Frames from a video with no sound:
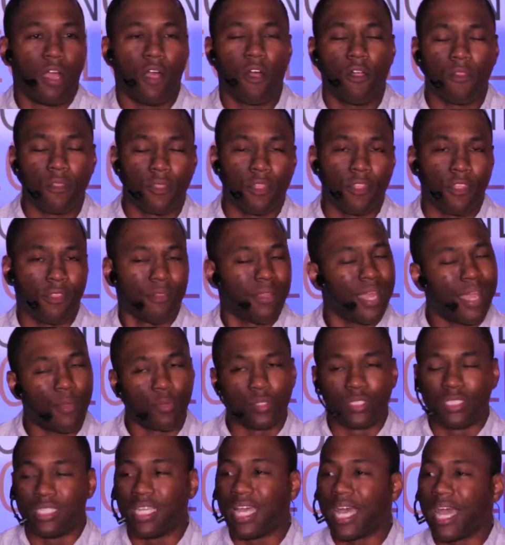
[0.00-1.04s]

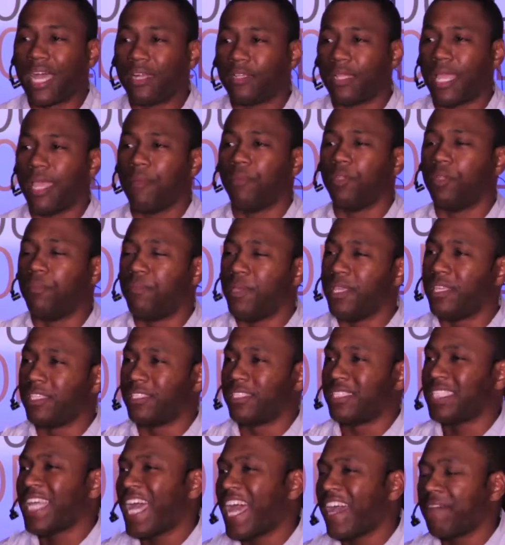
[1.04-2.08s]
I was not able to be
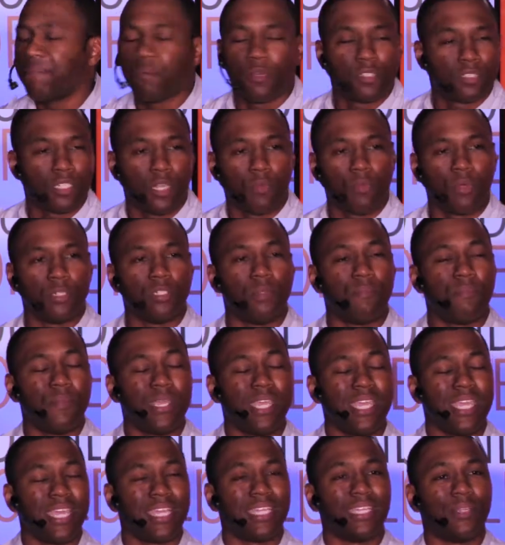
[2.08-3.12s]
the staff person I wanted to
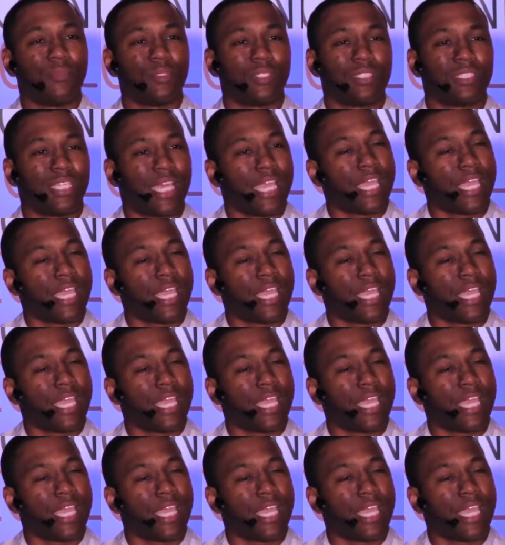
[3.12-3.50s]
be, and it